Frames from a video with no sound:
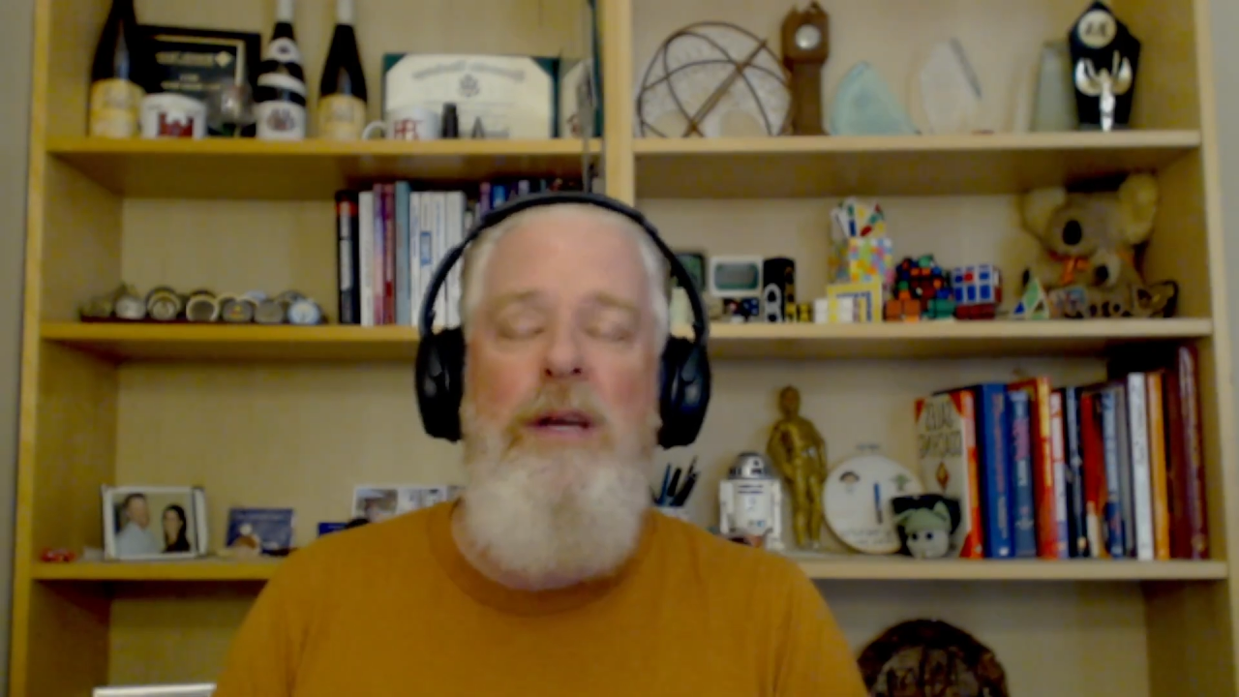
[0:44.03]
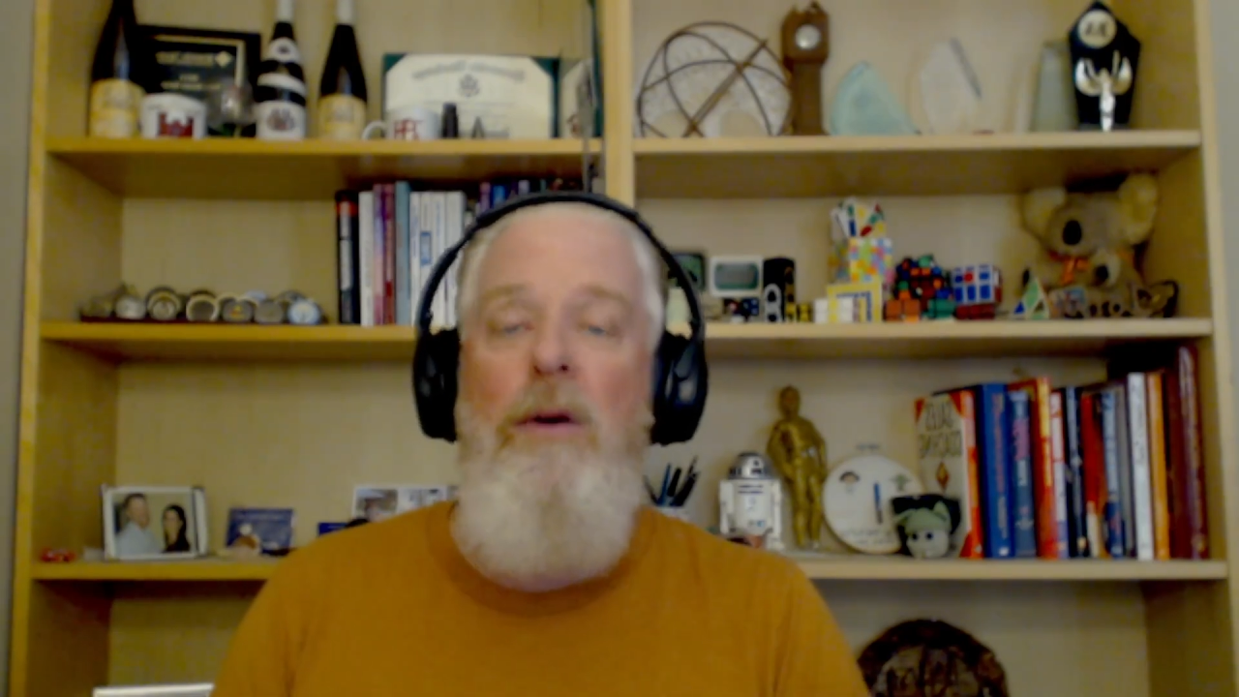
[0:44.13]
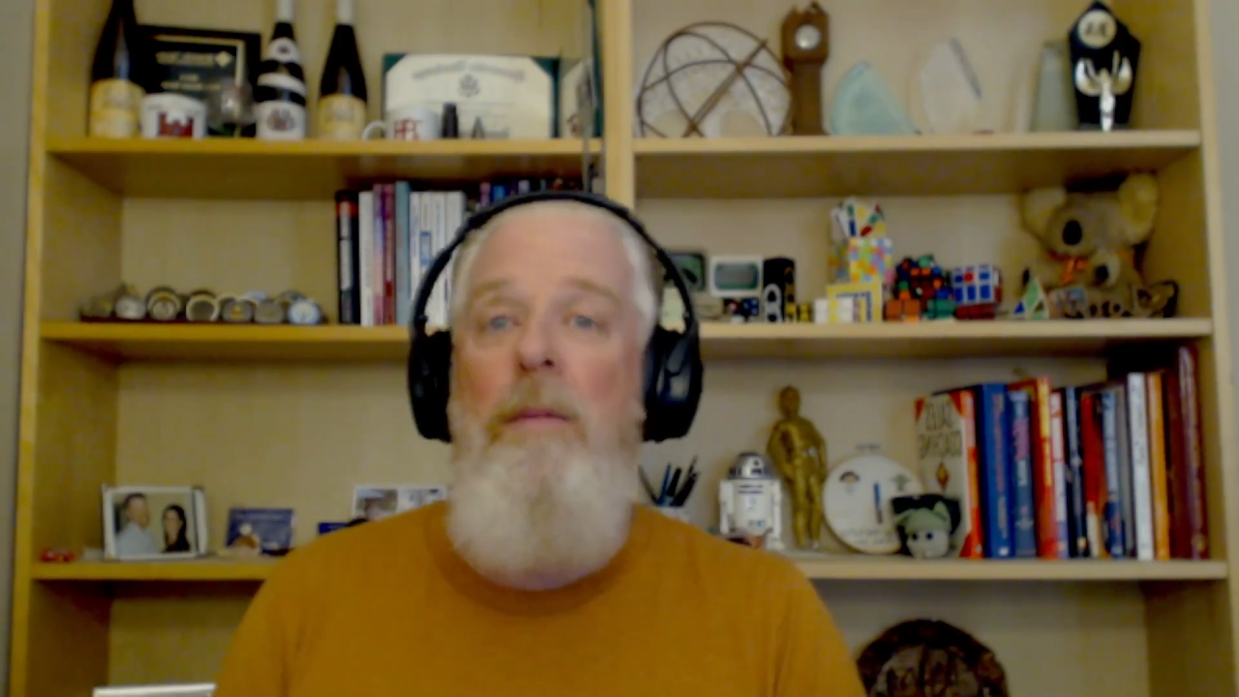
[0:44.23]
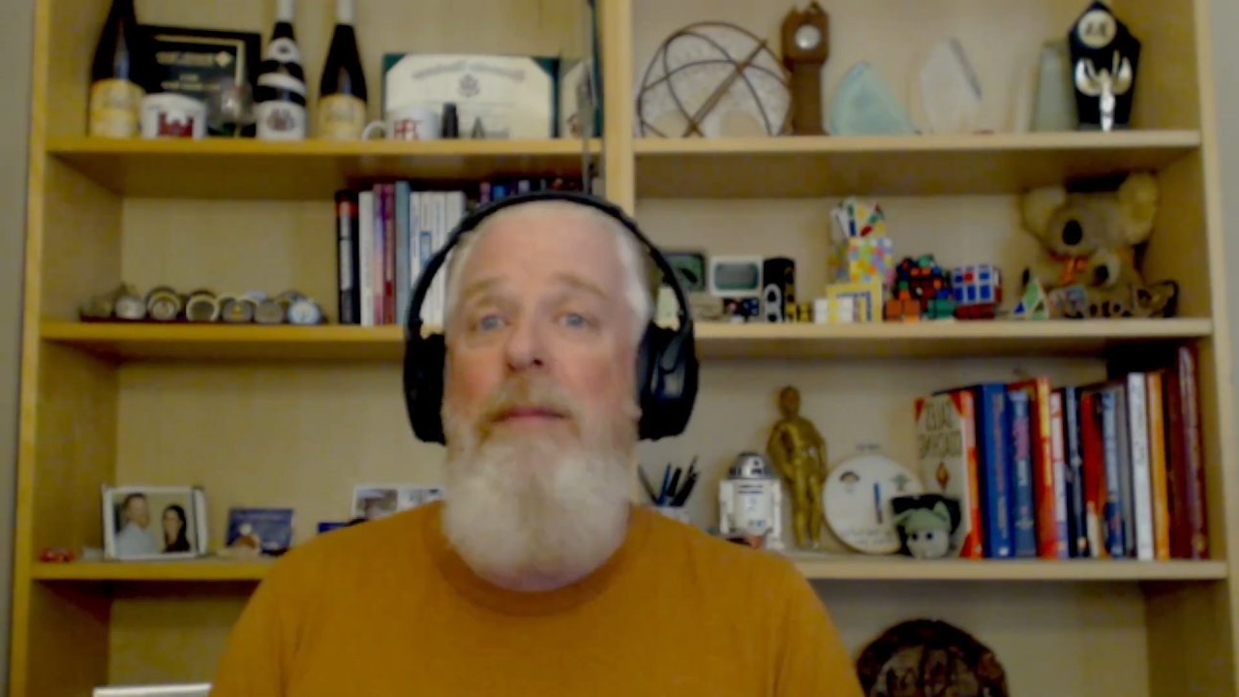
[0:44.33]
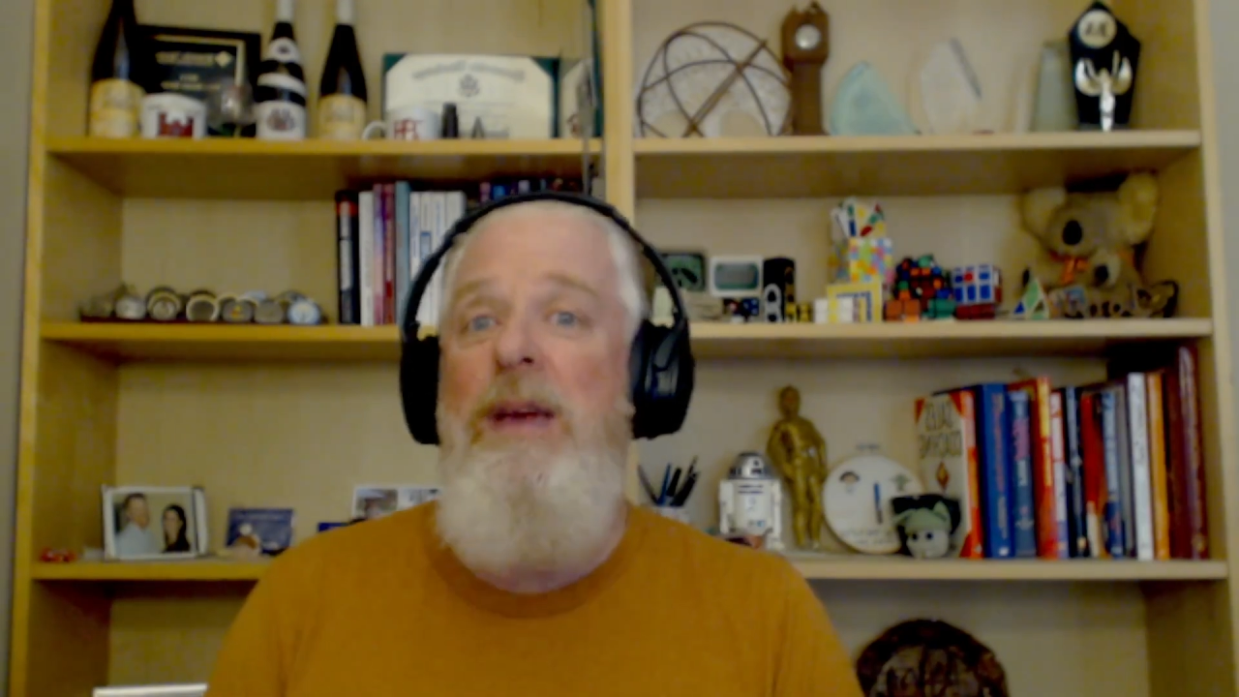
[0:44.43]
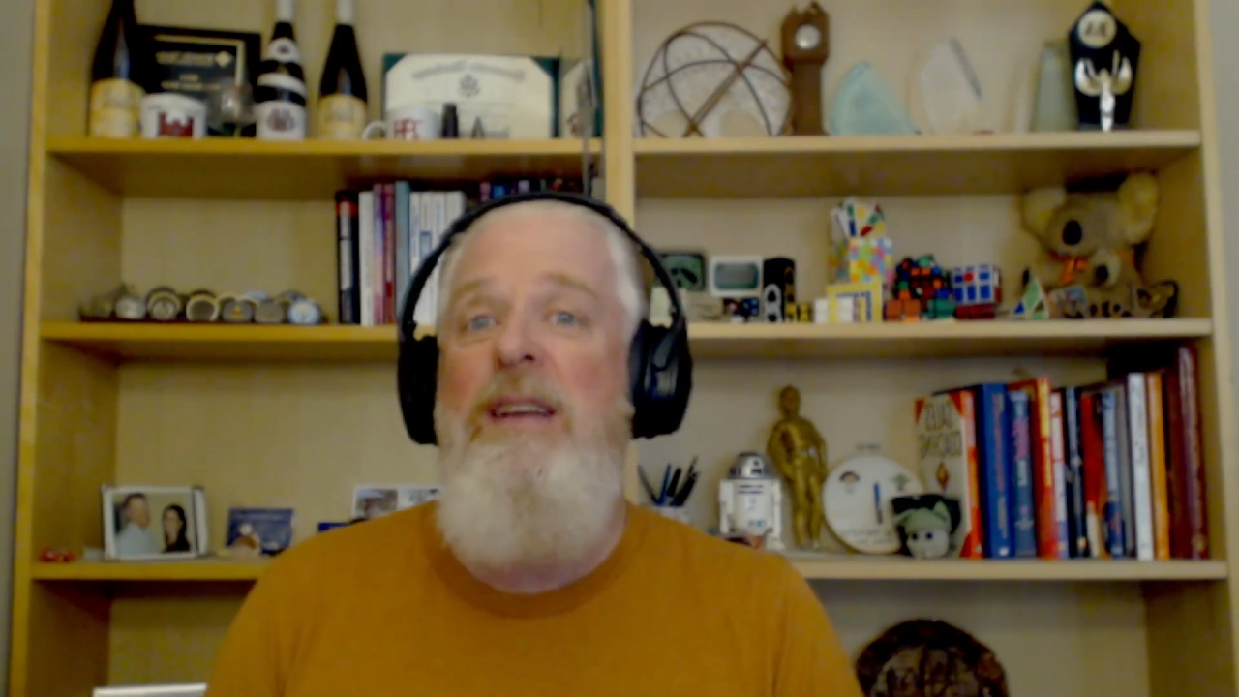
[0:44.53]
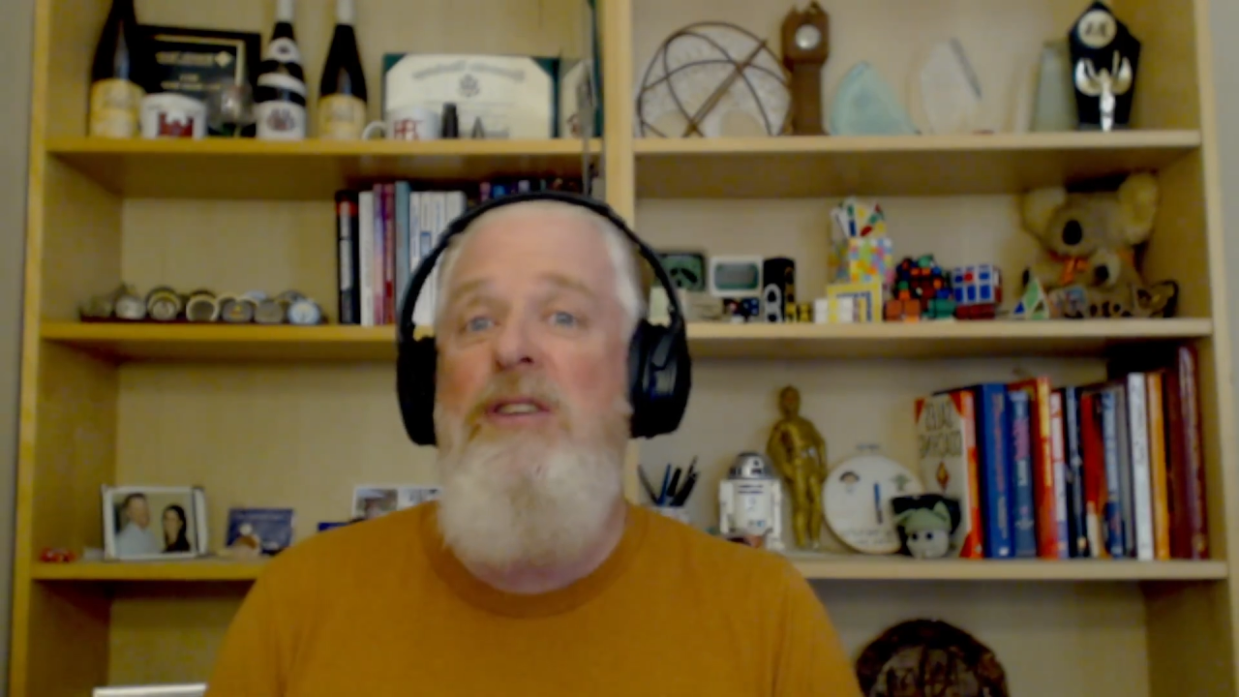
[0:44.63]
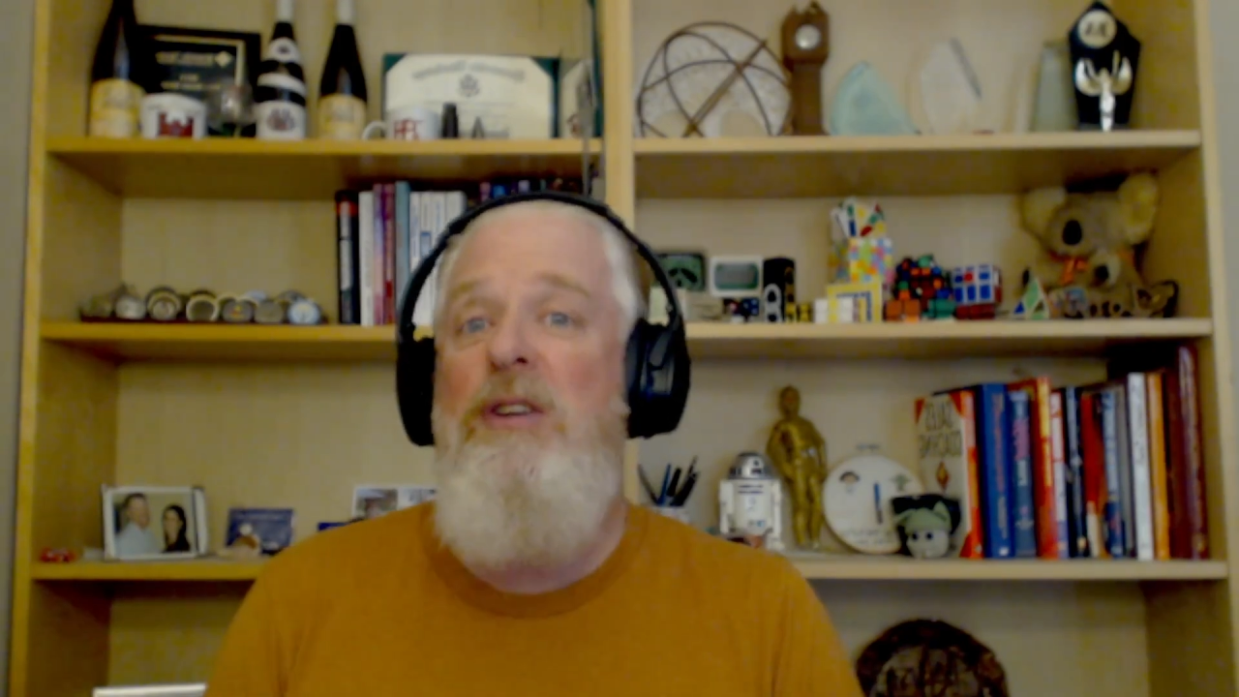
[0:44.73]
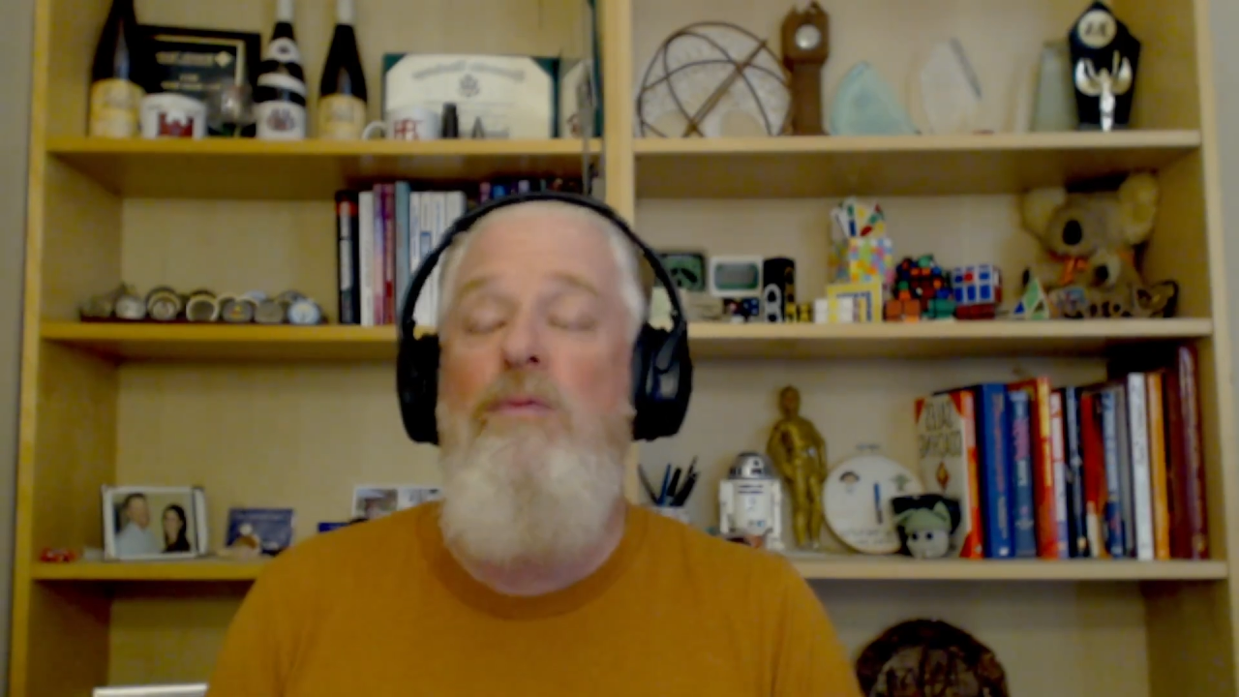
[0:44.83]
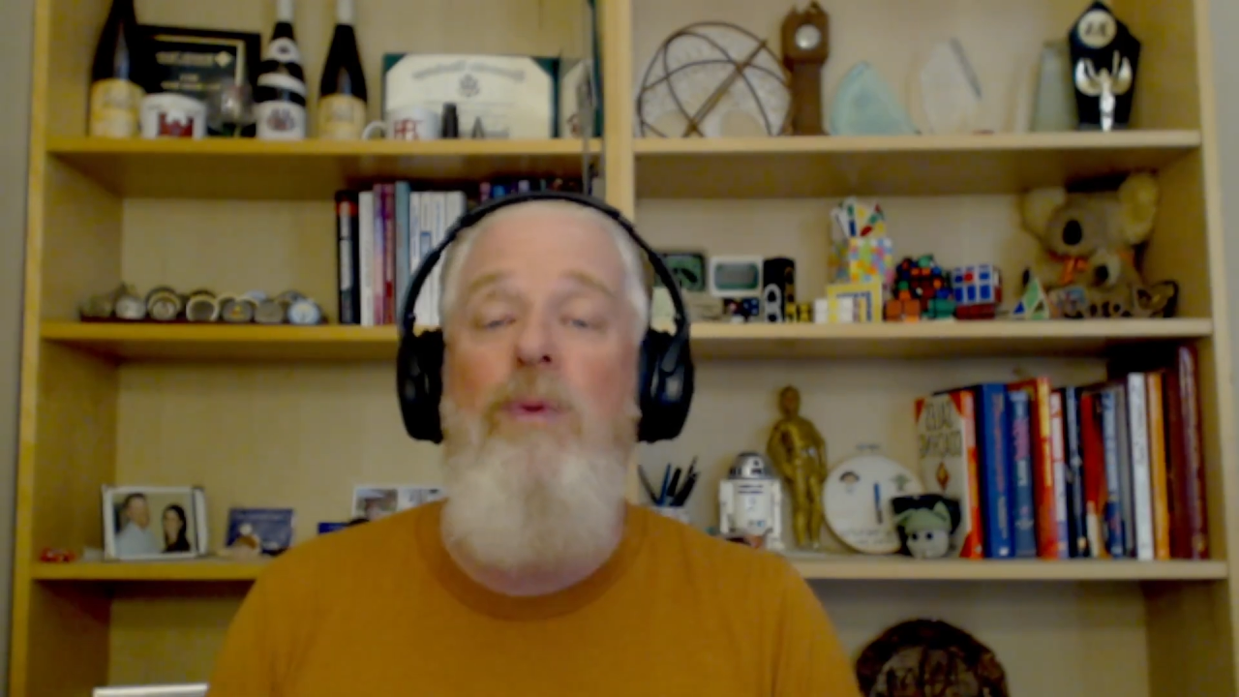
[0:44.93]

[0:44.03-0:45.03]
or maybe in just a